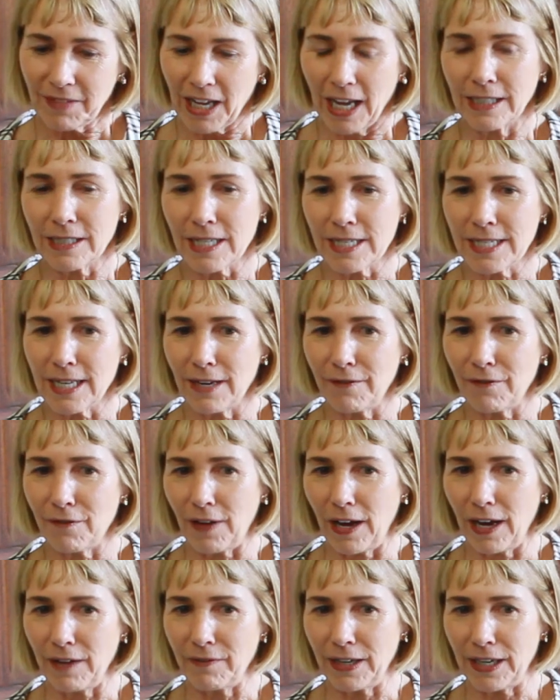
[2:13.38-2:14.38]
As I said,
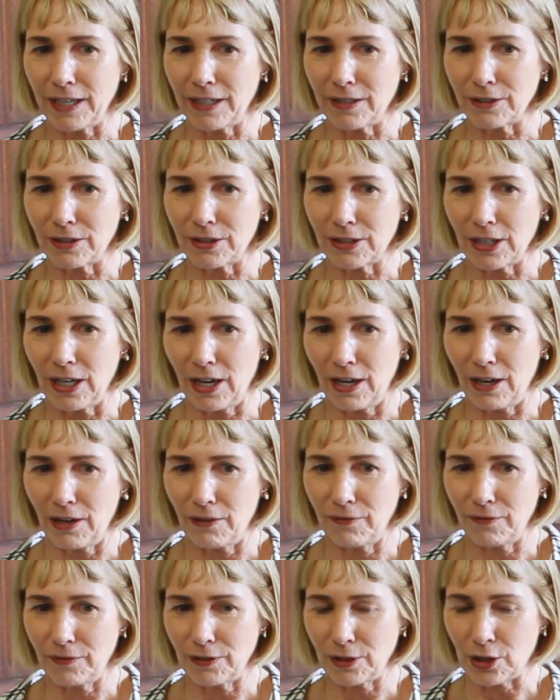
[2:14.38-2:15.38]
5 acres
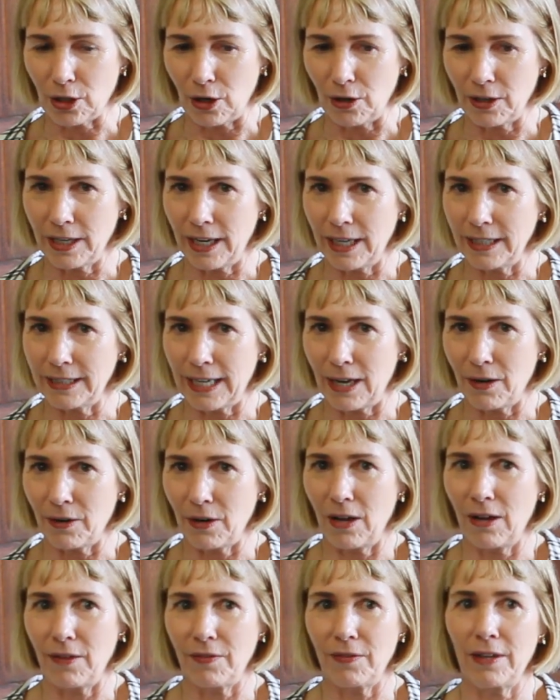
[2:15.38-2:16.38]
of Chardonnay down
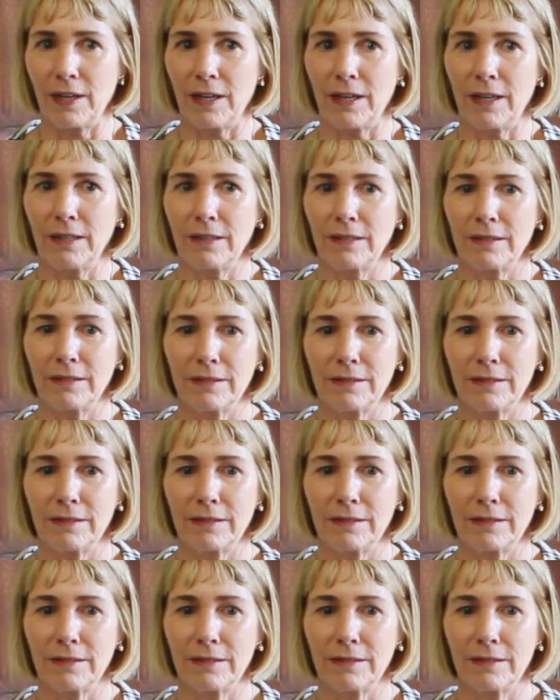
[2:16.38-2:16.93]
on the